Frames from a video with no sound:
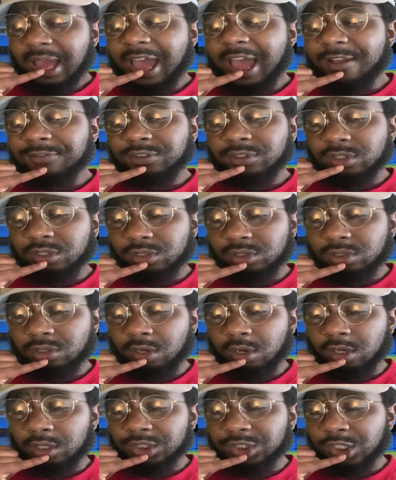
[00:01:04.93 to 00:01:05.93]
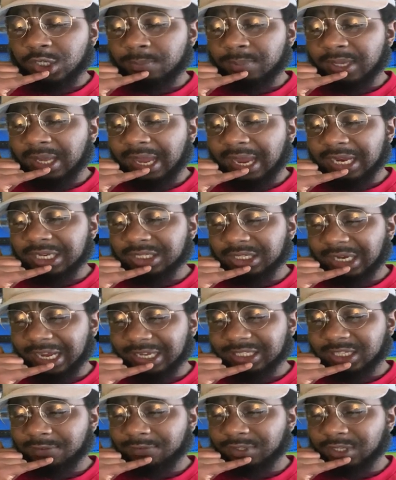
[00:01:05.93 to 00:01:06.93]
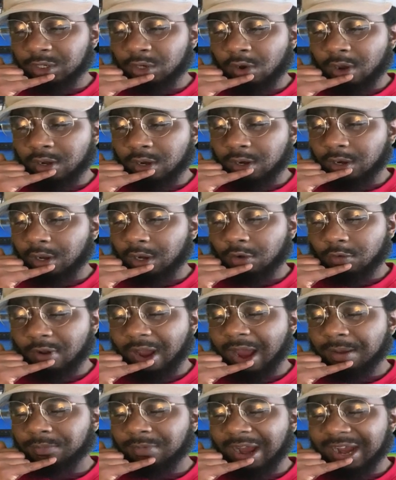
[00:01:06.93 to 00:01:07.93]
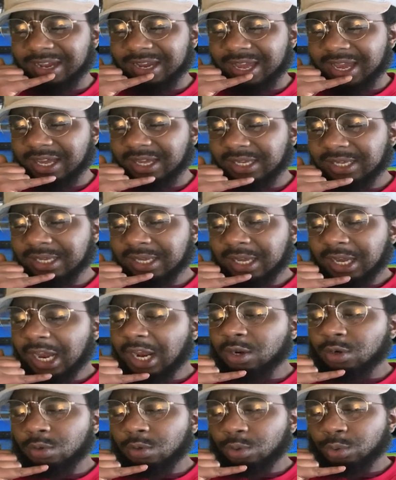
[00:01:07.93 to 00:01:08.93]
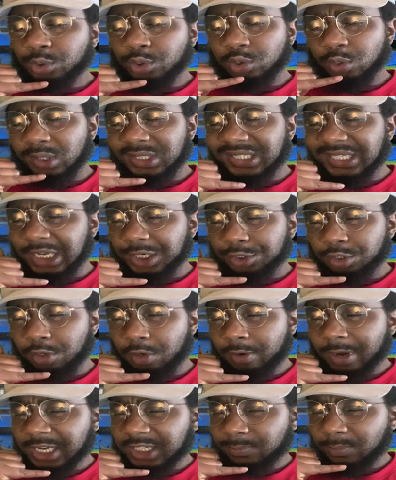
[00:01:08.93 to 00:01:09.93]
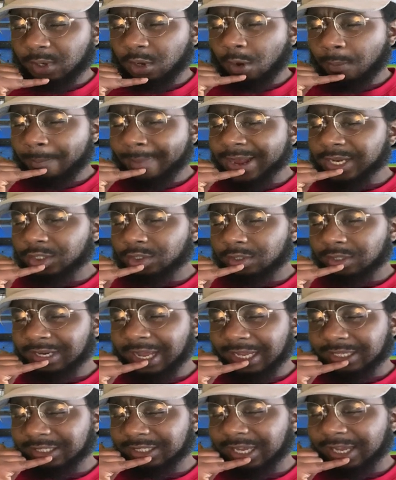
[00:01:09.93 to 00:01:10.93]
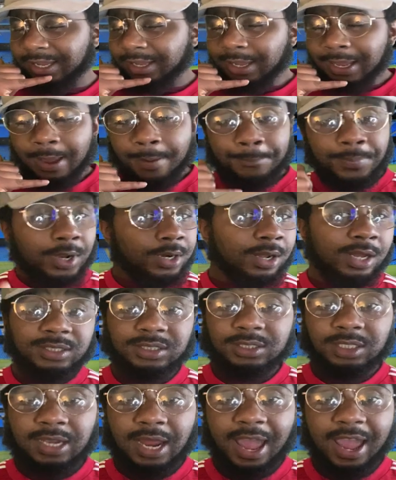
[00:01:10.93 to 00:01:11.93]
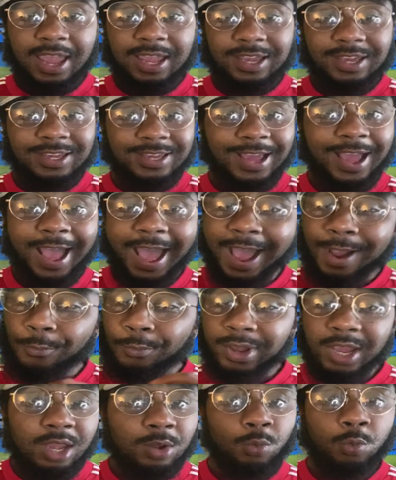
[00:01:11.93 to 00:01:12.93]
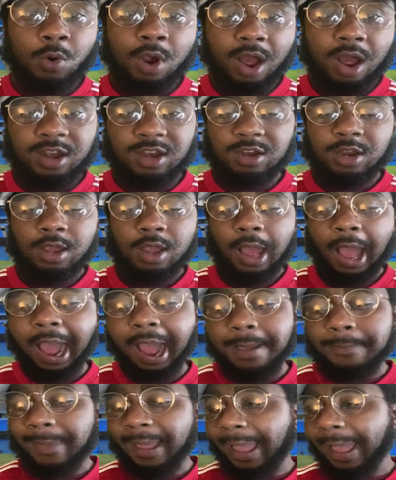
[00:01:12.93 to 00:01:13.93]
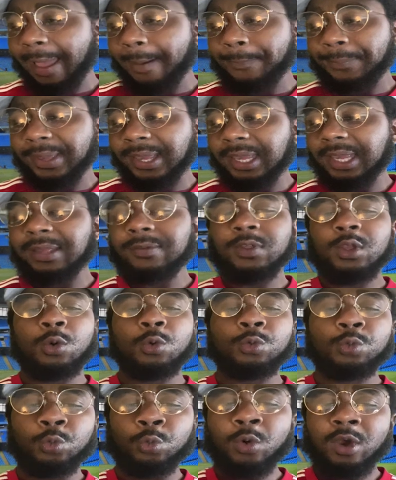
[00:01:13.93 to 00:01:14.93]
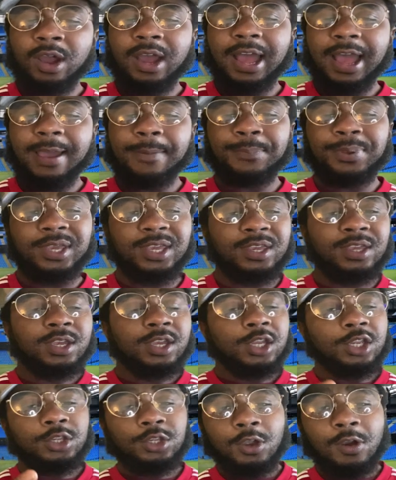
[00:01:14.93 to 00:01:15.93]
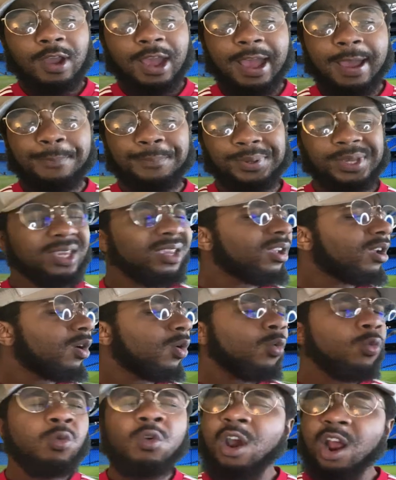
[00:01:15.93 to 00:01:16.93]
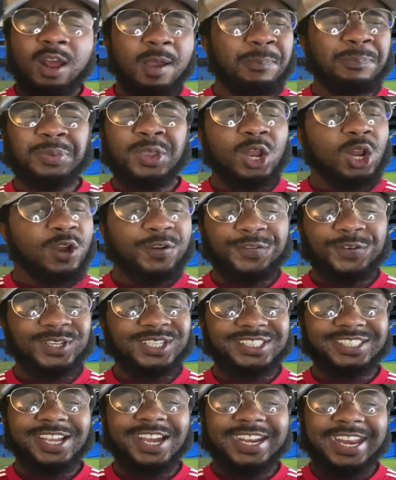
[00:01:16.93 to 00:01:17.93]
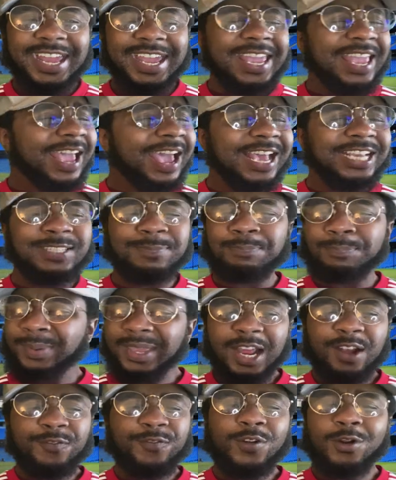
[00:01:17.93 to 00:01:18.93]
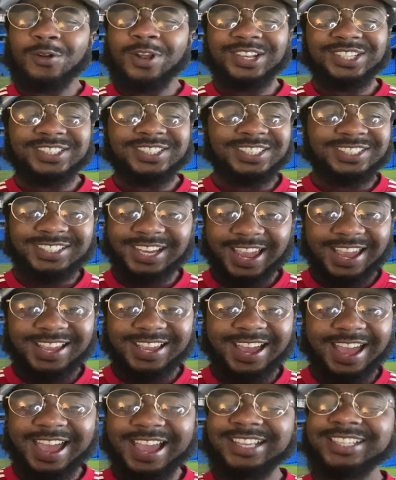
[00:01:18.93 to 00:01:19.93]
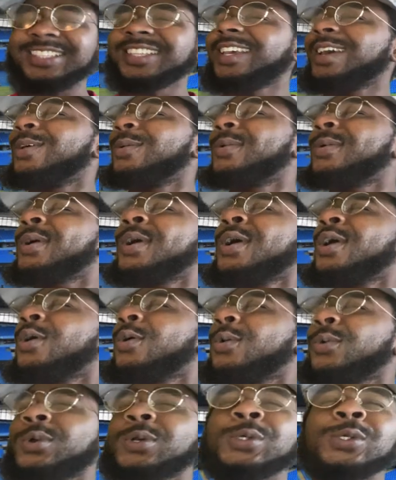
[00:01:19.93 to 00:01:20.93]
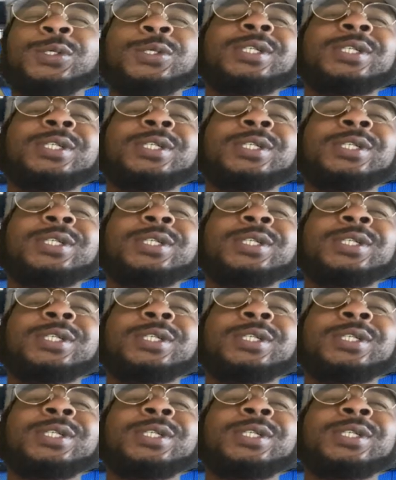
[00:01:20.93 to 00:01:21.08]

I've just saw GBH activity going on, a crime right there, and also sexual harassment on Manchester United today. But not today. We won. I'm happy. We're happy. You're happy. What a beautiful Sunday it has been for us today, guys. Woo!